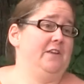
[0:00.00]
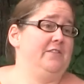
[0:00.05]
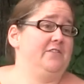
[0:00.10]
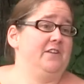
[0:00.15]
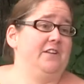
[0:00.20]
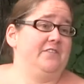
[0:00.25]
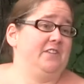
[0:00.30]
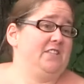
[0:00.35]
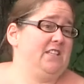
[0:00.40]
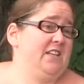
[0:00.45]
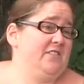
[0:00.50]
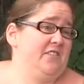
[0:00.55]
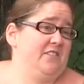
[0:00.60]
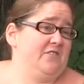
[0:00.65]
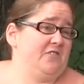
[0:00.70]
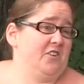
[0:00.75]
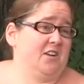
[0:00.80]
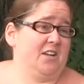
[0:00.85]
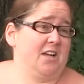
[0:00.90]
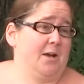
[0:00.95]
even if it's
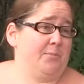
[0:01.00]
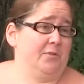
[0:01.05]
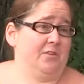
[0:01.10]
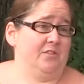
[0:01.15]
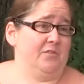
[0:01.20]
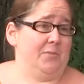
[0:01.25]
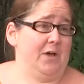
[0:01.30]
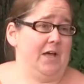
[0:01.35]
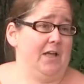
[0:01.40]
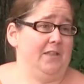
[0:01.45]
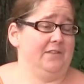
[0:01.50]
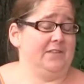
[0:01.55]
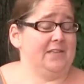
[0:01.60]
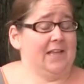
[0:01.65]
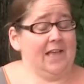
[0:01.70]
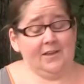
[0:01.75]
even for a couple of months,